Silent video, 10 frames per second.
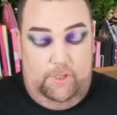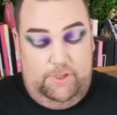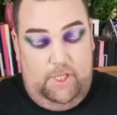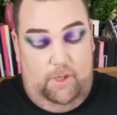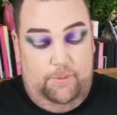
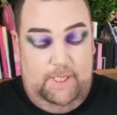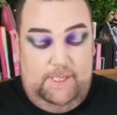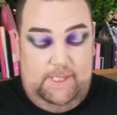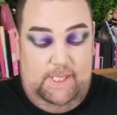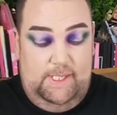So
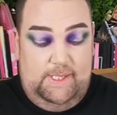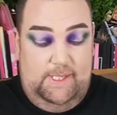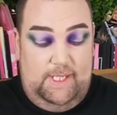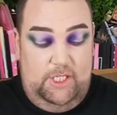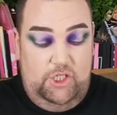this is
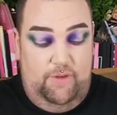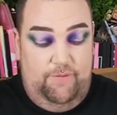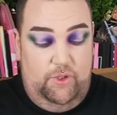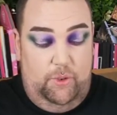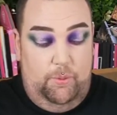the Deja
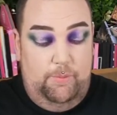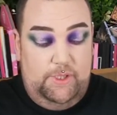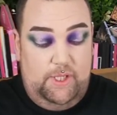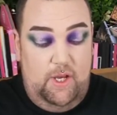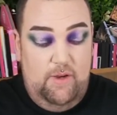Vu
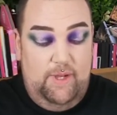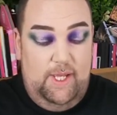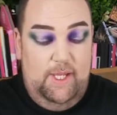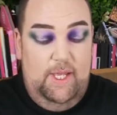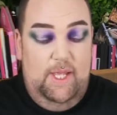
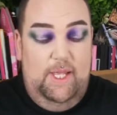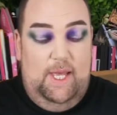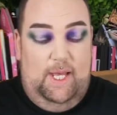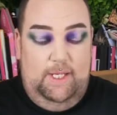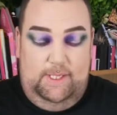mascara,
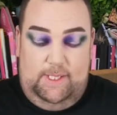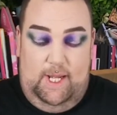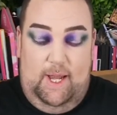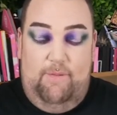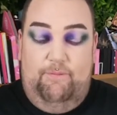and it's
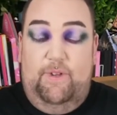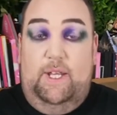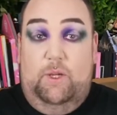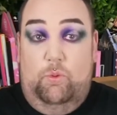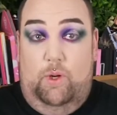a
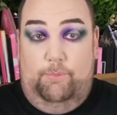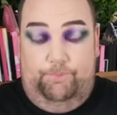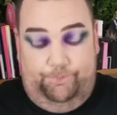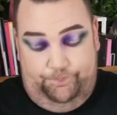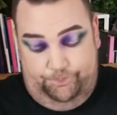lengthening one.
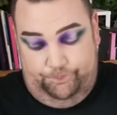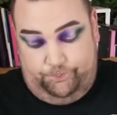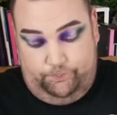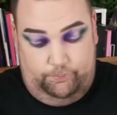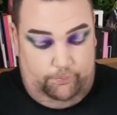
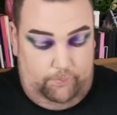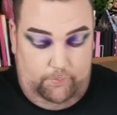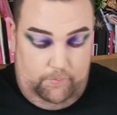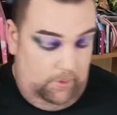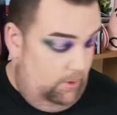
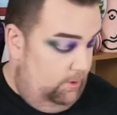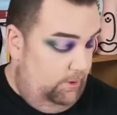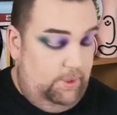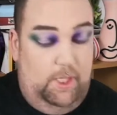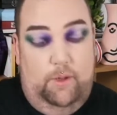
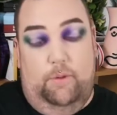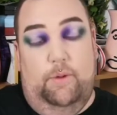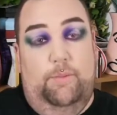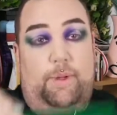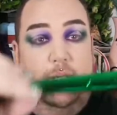So
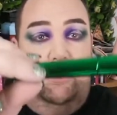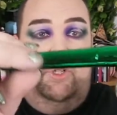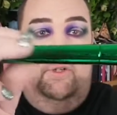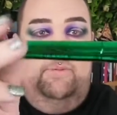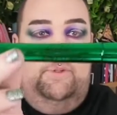
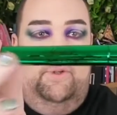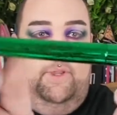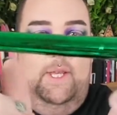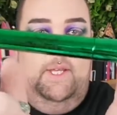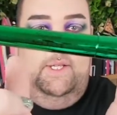packaging comes
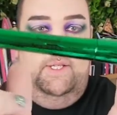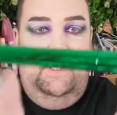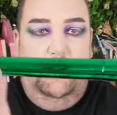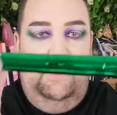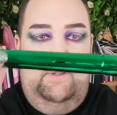like that,
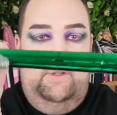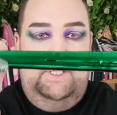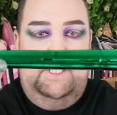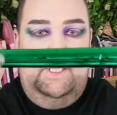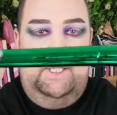
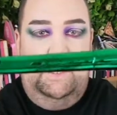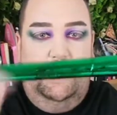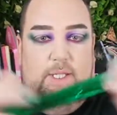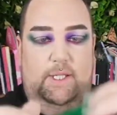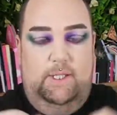nice and
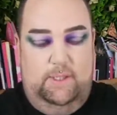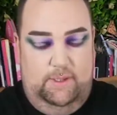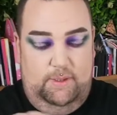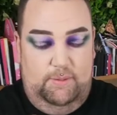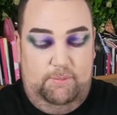sleek,
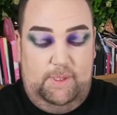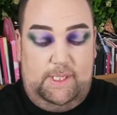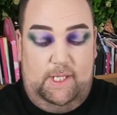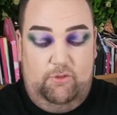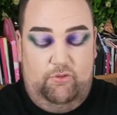
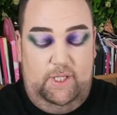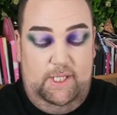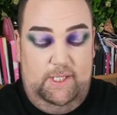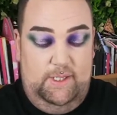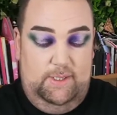metallic
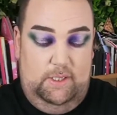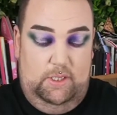green.